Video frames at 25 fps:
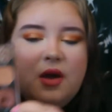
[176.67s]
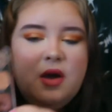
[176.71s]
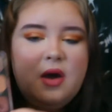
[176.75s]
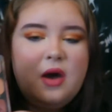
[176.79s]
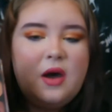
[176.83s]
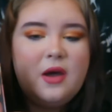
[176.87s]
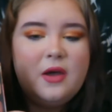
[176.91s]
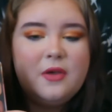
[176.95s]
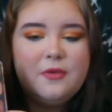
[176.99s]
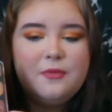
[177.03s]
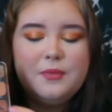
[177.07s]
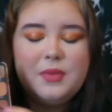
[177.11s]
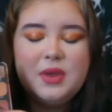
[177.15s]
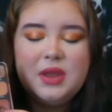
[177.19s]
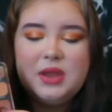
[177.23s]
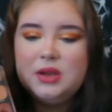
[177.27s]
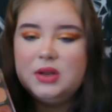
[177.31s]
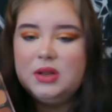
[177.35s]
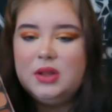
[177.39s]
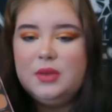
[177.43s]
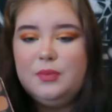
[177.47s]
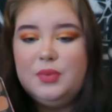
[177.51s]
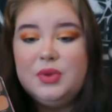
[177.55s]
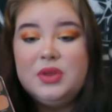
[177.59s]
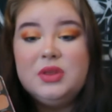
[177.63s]
I've
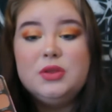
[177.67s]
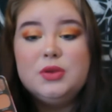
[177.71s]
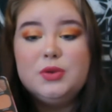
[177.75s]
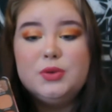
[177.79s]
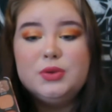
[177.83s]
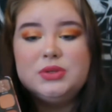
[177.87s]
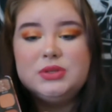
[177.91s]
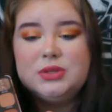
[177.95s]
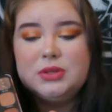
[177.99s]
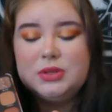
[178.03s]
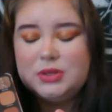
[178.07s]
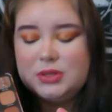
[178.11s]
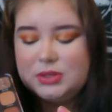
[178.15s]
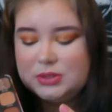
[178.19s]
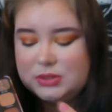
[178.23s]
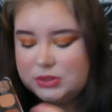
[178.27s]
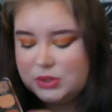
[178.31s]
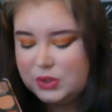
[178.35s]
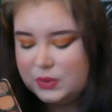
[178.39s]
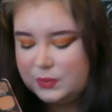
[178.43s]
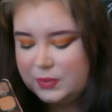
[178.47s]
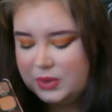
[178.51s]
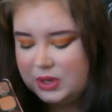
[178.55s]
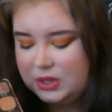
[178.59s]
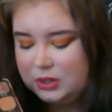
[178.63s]
mainly been using this
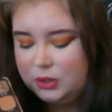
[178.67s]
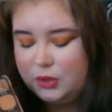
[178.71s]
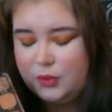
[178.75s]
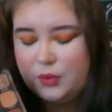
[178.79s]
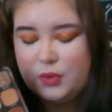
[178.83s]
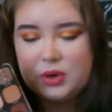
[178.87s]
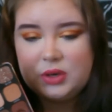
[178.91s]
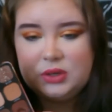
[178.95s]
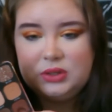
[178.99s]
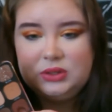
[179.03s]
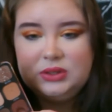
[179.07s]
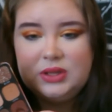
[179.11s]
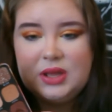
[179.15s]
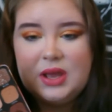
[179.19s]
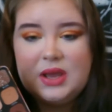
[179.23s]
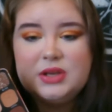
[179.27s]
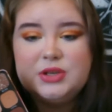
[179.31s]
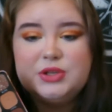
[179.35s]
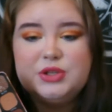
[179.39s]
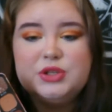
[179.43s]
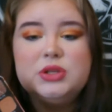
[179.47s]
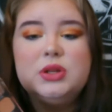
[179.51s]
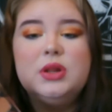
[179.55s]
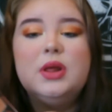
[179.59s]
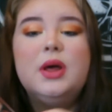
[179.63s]
on my lower
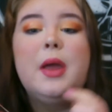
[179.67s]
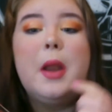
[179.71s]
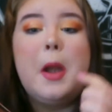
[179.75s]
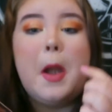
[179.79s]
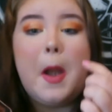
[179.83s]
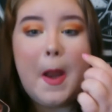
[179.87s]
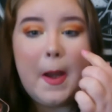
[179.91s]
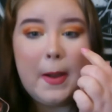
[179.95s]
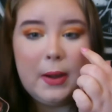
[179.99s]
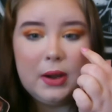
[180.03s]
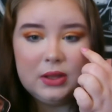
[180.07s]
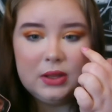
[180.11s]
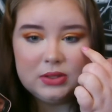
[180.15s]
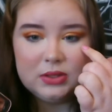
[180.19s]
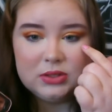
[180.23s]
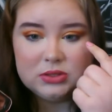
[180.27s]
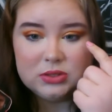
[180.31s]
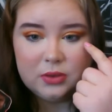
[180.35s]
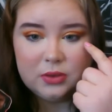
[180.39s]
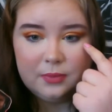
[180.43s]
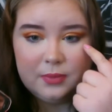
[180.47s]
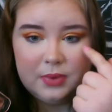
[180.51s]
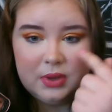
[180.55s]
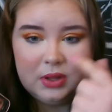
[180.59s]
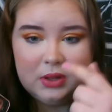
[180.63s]
lash line, and it's
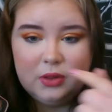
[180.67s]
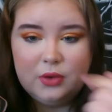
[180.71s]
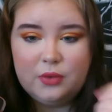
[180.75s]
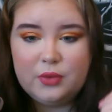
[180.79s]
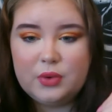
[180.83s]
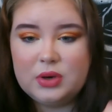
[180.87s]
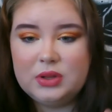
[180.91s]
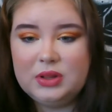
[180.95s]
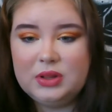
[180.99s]
on my lower